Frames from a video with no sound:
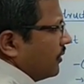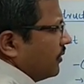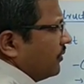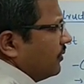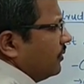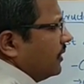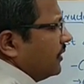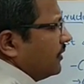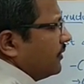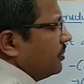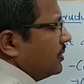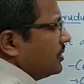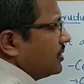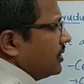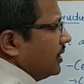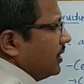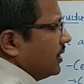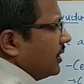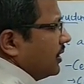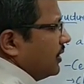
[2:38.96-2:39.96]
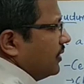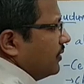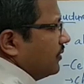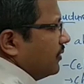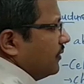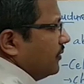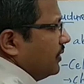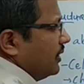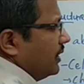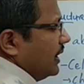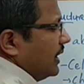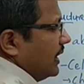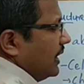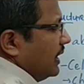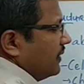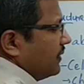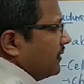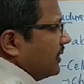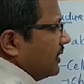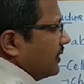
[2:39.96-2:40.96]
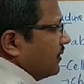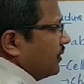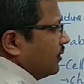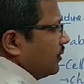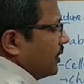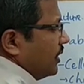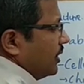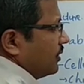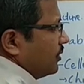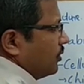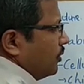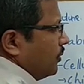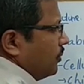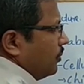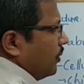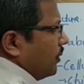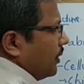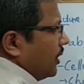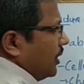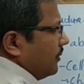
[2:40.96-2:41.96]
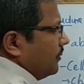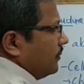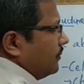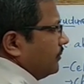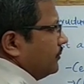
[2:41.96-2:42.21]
So especially in case of the insects or arthropoda,